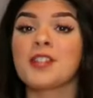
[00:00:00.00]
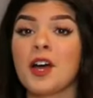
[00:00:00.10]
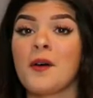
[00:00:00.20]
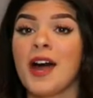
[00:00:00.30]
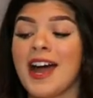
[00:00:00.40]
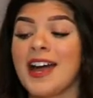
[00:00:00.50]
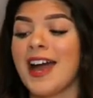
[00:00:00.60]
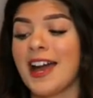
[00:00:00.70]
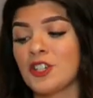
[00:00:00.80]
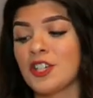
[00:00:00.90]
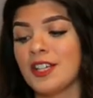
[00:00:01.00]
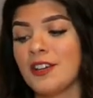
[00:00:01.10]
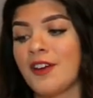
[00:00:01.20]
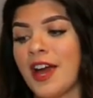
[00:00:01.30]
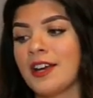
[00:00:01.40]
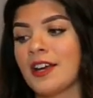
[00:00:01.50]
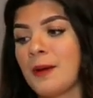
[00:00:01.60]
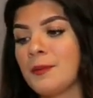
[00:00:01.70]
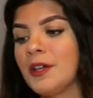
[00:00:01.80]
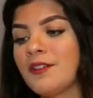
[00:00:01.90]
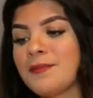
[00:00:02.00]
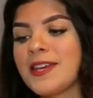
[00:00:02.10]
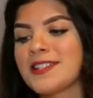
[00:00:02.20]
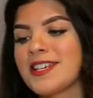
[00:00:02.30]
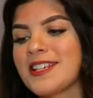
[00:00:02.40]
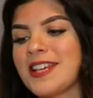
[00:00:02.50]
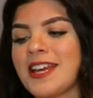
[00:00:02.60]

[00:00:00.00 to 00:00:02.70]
So I actually did find a couple of pieces,